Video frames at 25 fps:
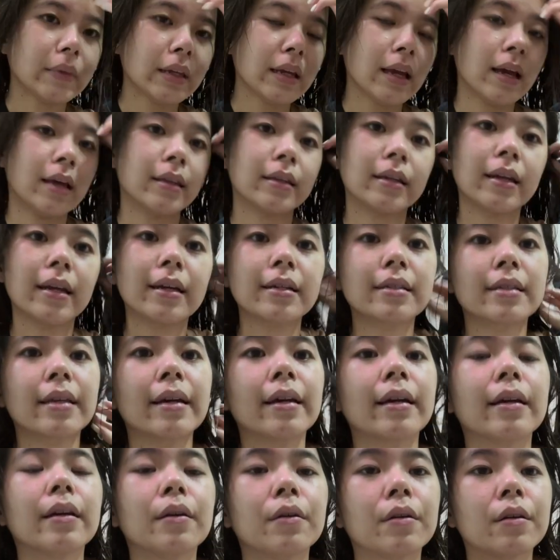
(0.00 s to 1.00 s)
And the next
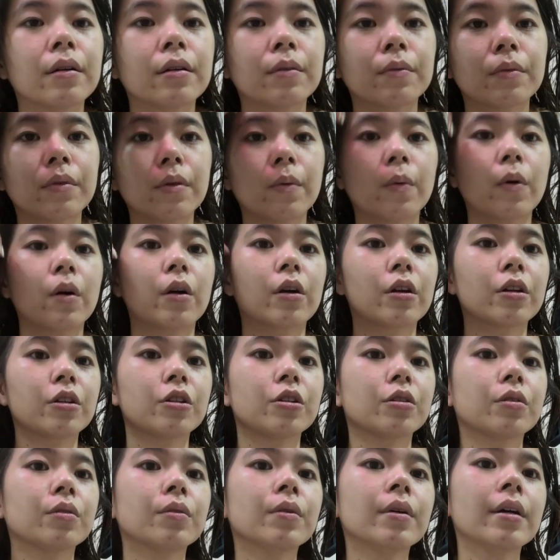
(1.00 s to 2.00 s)
thing that we're gonna
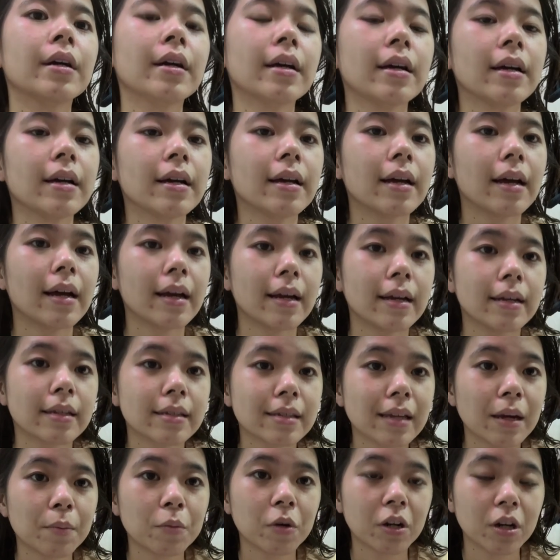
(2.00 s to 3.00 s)
do is
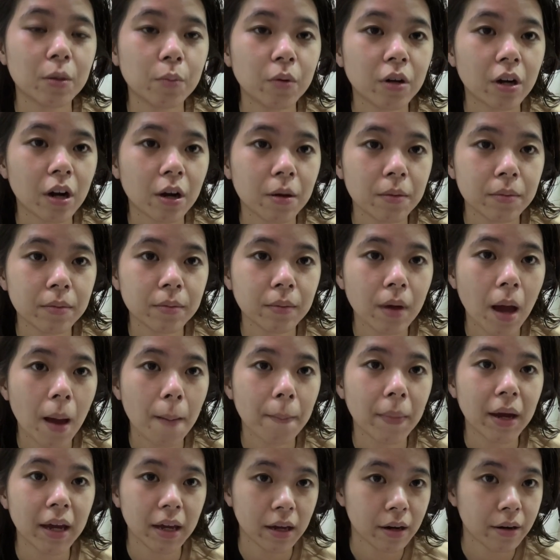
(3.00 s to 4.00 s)
I'm gonna put on
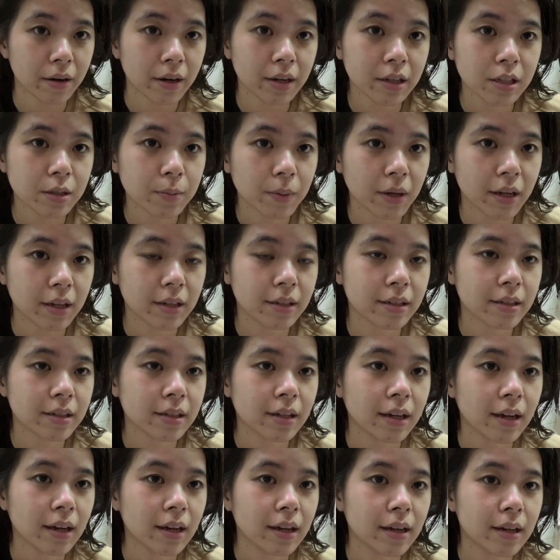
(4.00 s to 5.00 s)
my earrings because
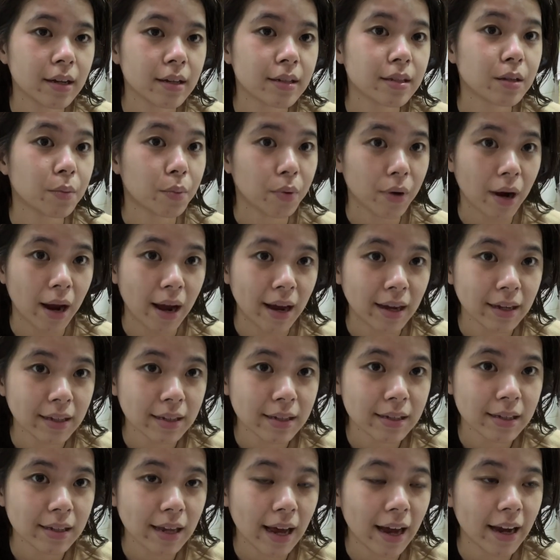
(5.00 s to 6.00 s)

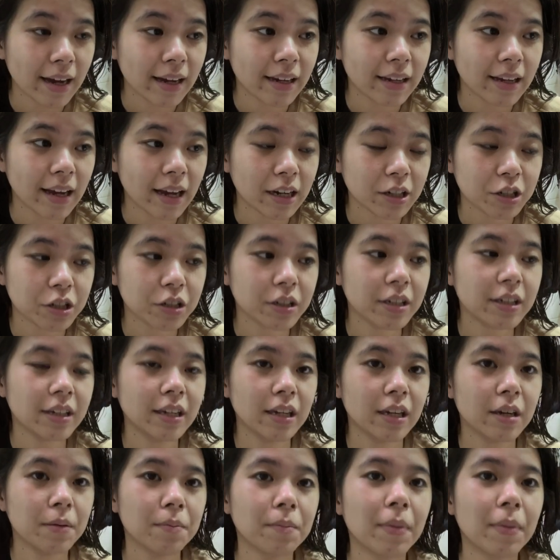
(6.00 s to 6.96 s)
surprise, I actually keep